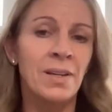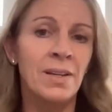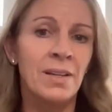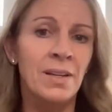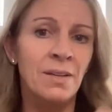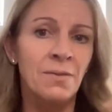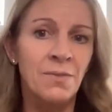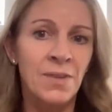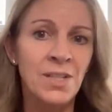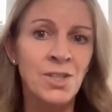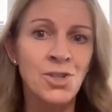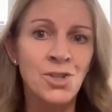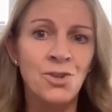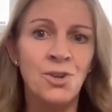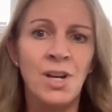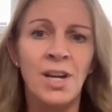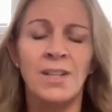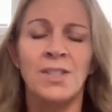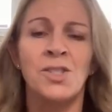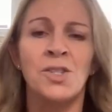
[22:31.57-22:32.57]
convince your
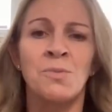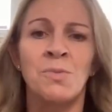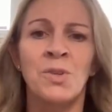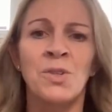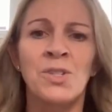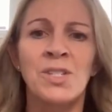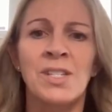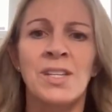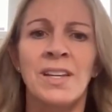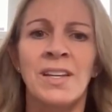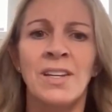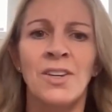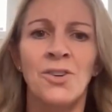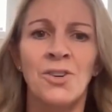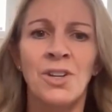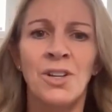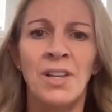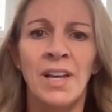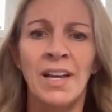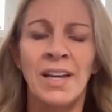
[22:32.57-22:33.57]
customers, eh, your
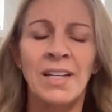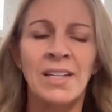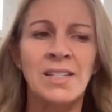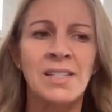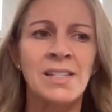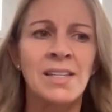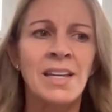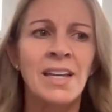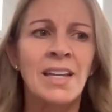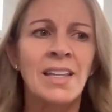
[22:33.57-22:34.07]
clients